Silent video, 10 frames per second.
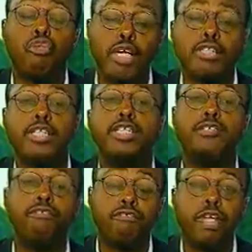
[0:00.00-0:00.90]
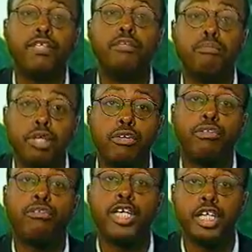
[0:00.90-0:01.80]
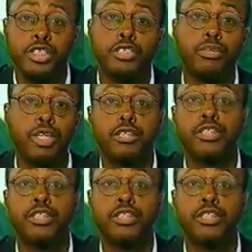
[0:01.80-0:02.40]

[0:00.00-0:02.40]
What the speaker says: race is a fundamental issue